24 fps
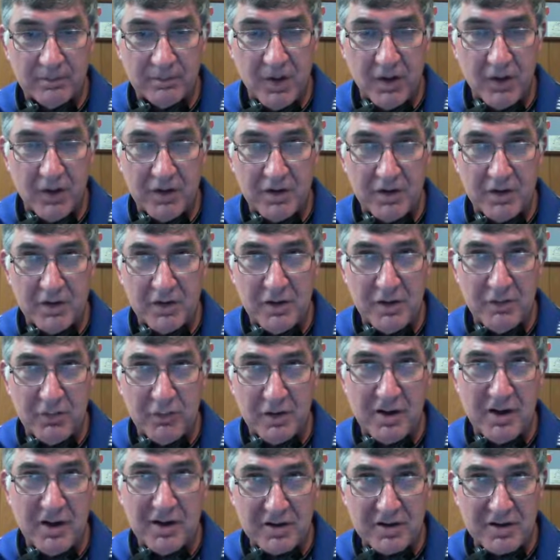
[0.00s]
You want
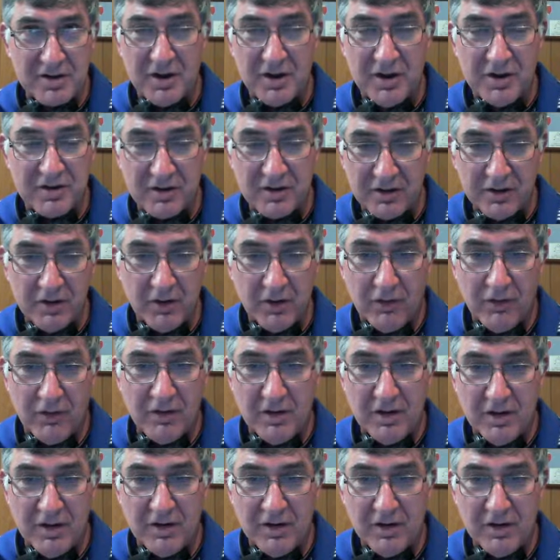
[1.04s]
to get a discussion going,
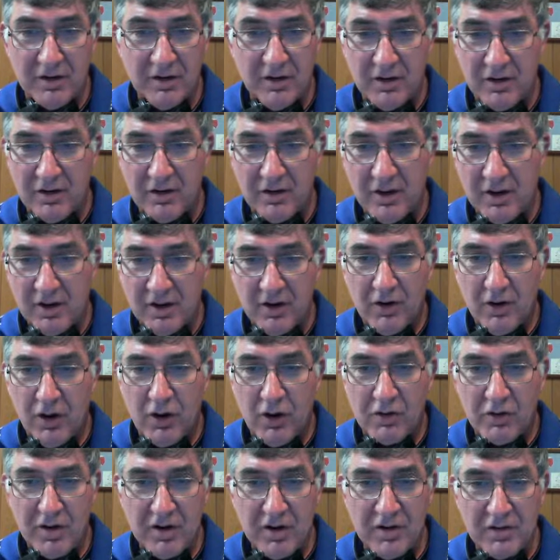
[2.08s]
and then
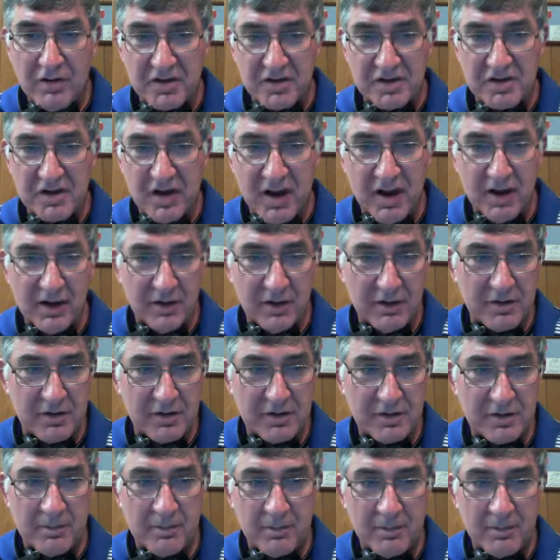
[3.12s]
all you hear is silence.